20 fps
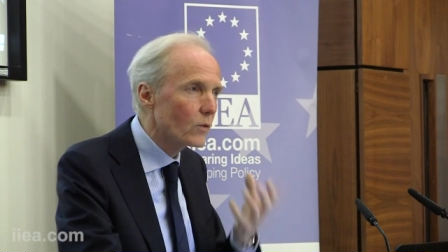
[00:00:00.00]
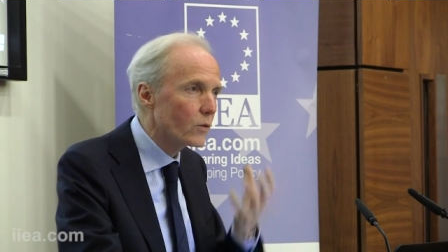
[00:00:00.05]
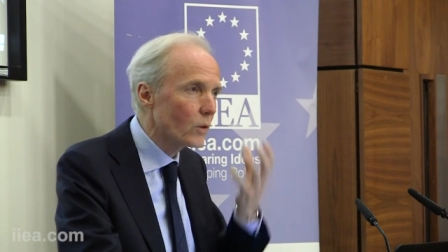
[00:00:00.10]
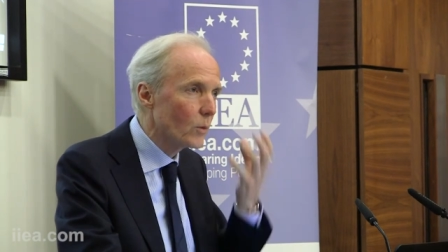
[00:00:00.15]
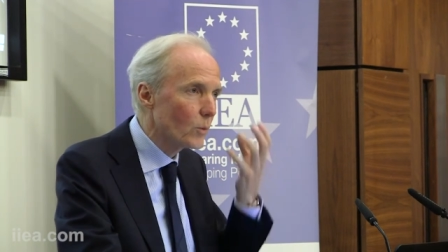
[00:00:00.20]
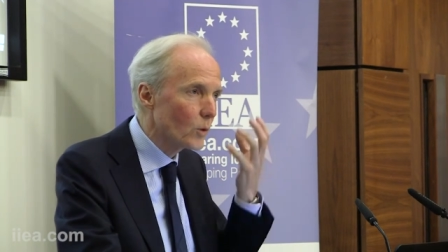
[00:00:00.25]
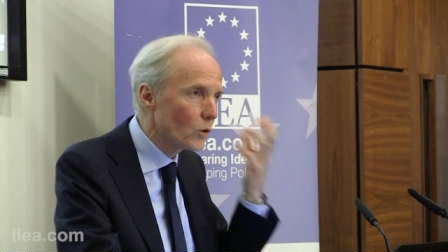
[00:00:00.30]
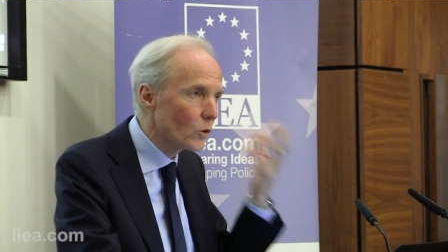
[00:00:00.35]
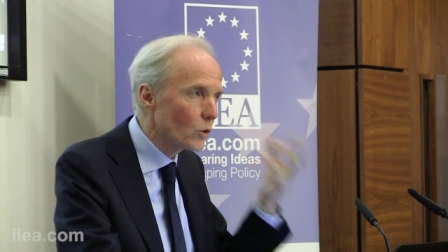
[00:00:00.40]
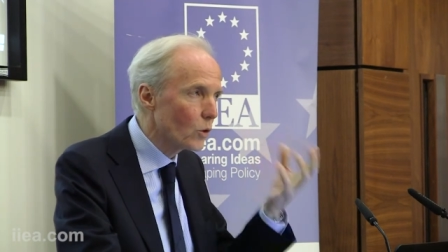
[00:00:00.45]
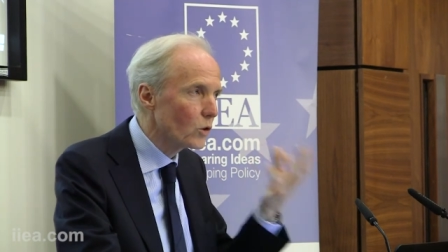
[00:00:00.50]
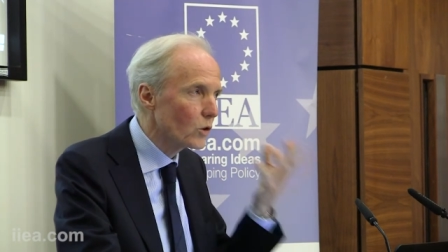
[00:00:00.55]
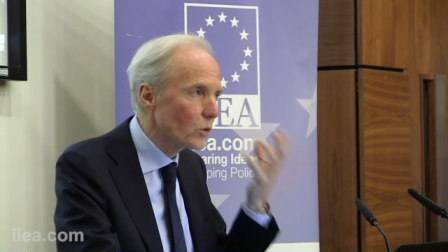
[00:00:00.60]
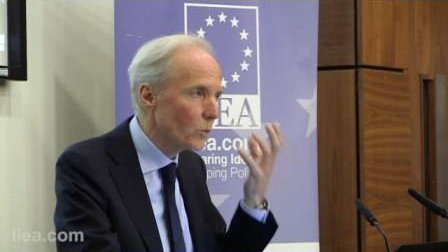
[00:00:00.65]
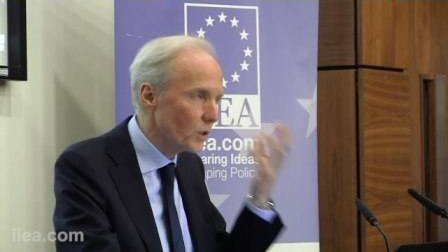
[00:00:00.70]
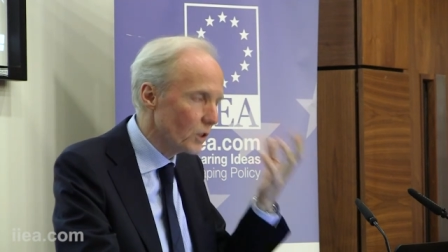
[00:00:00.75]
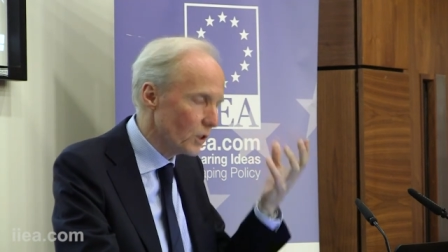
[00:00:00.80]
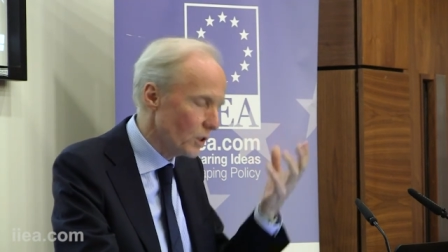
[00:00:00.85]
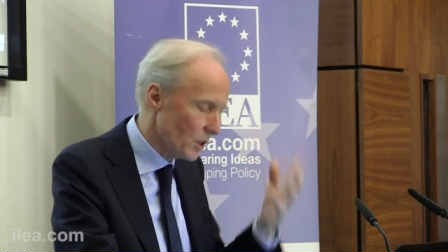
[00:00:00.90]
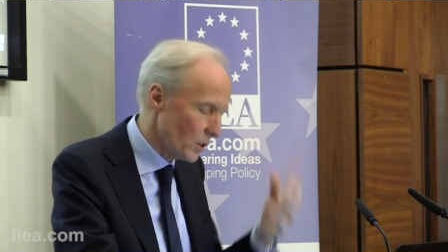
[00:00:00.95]
from a
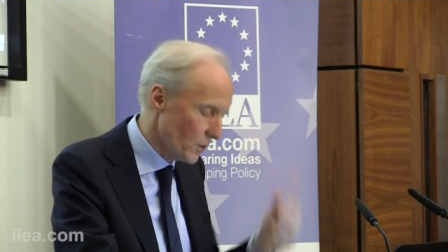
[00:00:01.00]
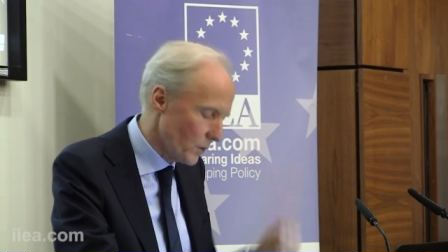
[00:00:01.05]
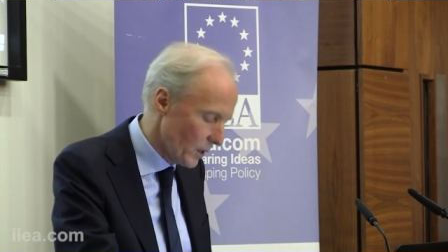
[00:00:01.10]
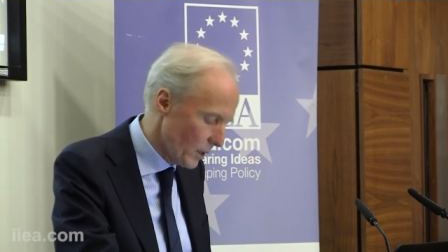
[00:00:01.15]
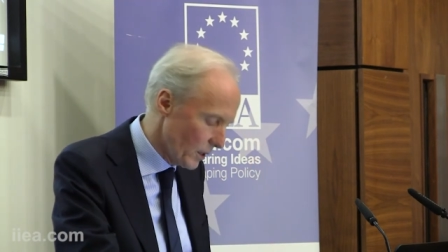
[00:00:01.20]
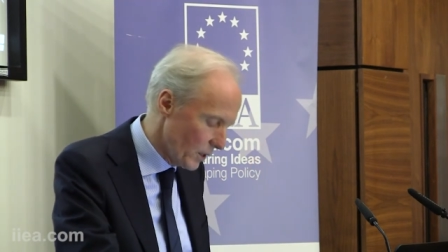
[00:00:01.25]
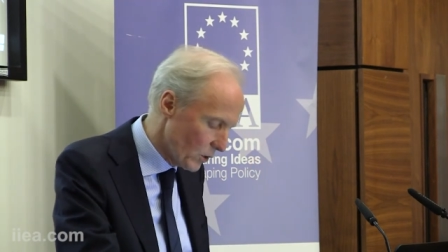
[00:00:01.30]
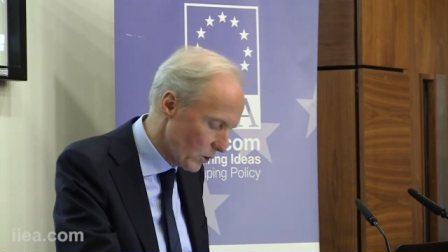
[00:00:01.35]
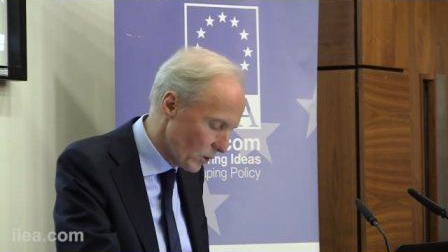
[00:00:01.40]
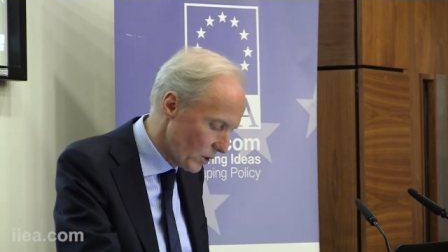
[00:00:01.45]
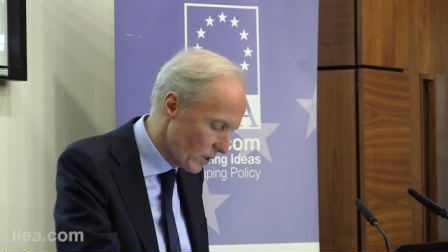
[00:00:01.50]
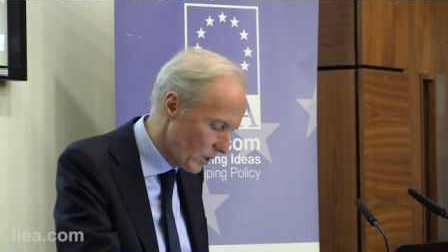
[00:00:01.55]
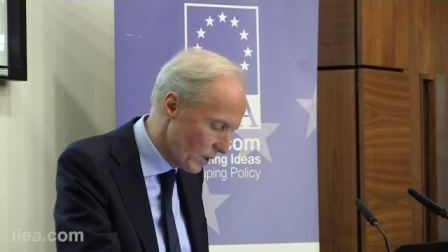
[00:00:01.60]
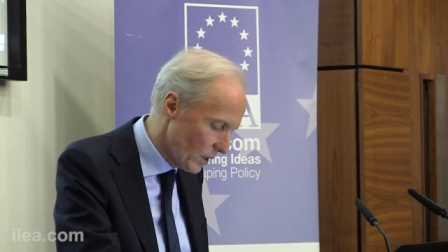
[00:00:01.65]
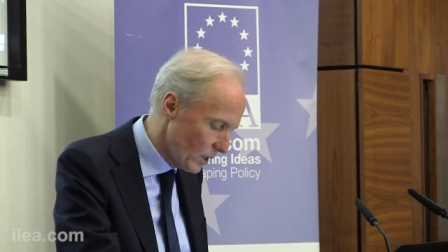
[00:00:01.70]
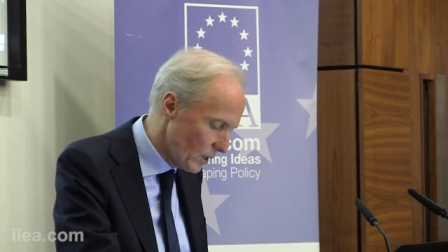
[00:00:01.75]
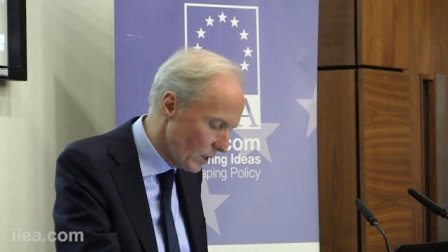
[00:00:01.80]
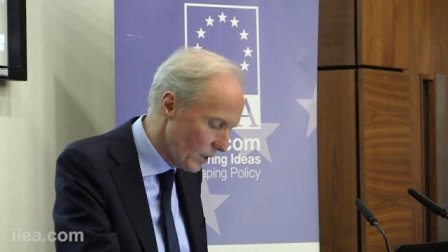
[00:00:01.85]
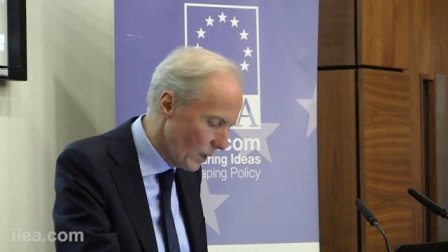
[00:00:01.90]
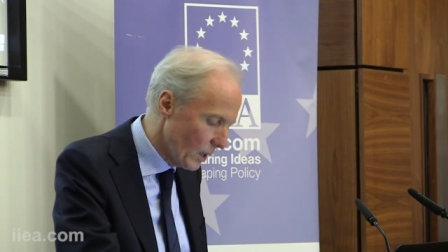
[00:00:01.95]
growth which is fairly
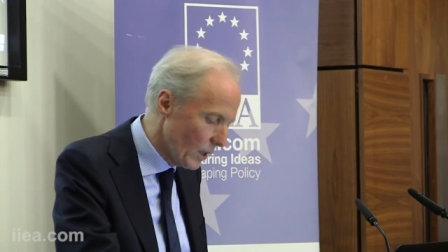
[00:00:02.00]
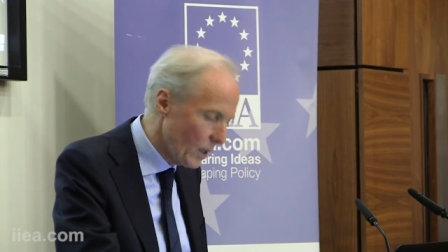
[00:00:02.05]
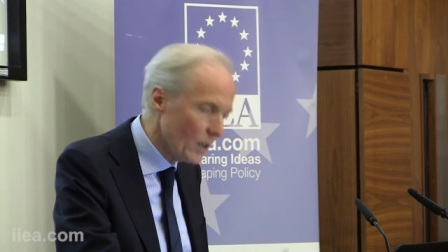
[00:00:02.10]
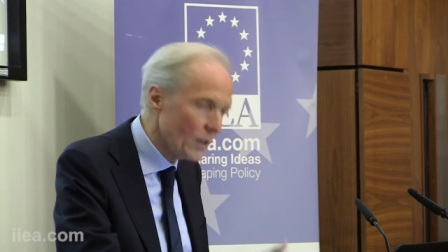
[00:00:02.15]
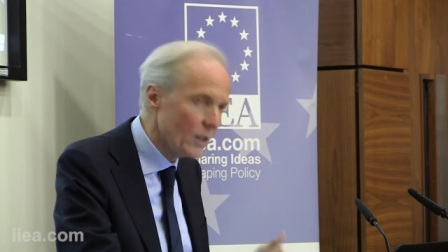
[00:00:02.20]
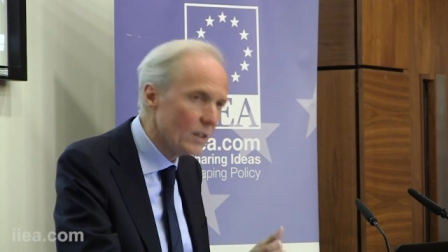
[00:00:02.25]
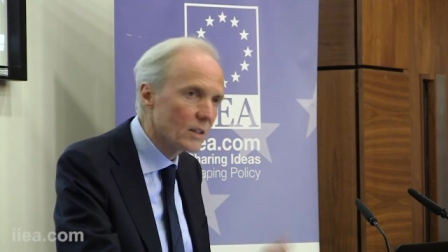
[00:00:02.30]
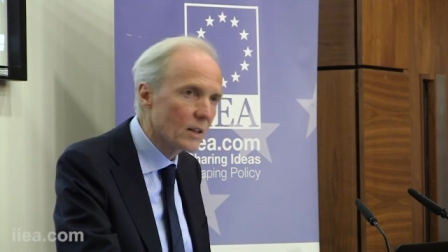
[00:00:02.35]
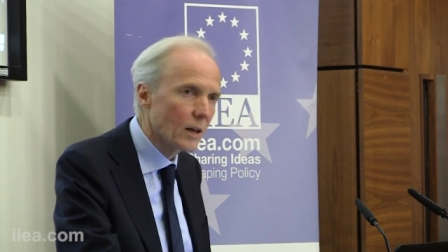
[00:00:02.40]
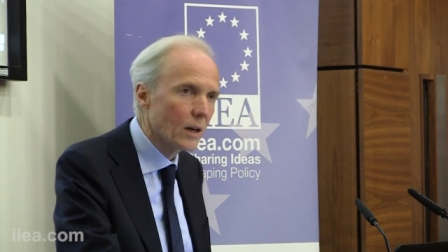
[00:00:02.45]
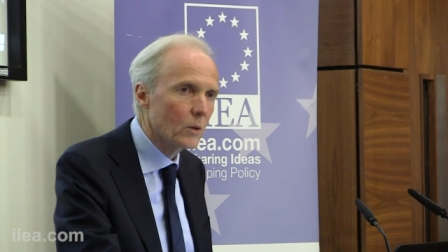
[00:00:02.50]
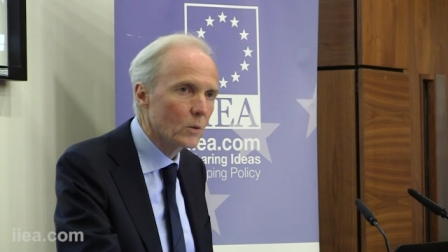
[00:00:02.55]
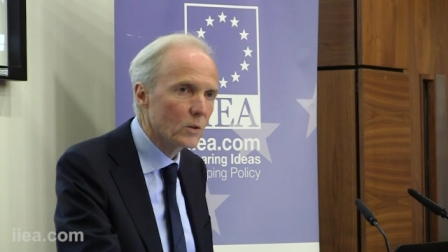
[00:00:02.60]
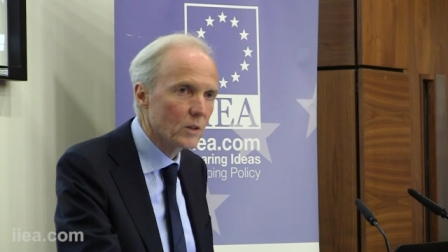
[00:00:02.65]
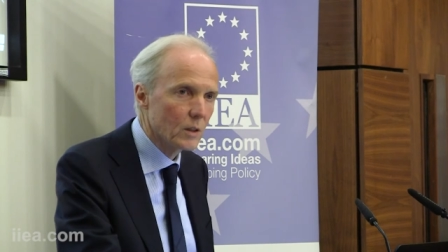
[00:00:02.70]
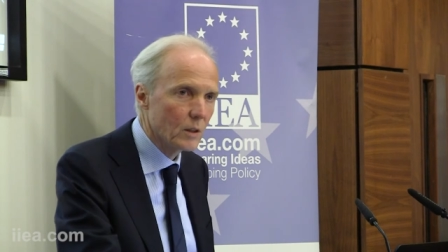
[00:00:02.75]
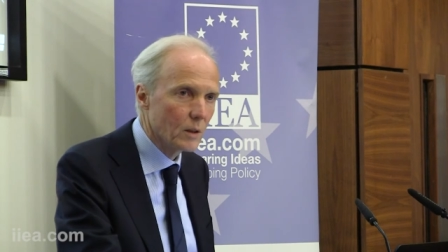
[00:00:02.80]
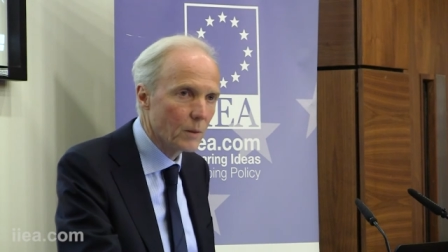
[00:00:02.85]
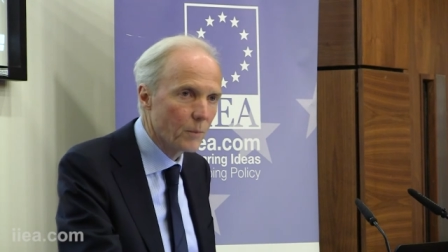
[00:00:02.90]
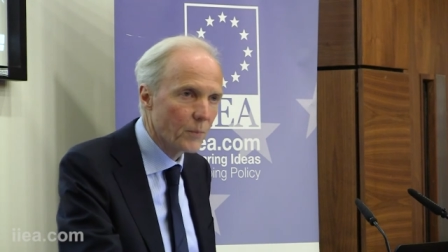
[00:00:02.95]
sustained, is
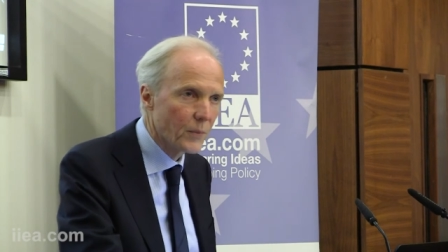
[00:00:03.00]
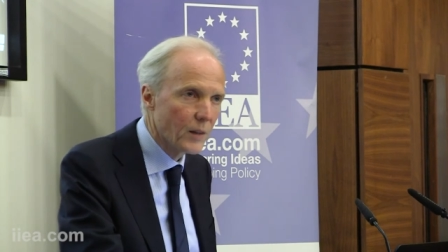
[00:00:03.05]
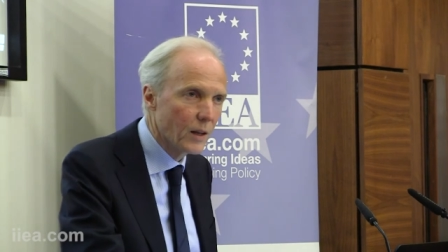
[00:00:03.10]
housing.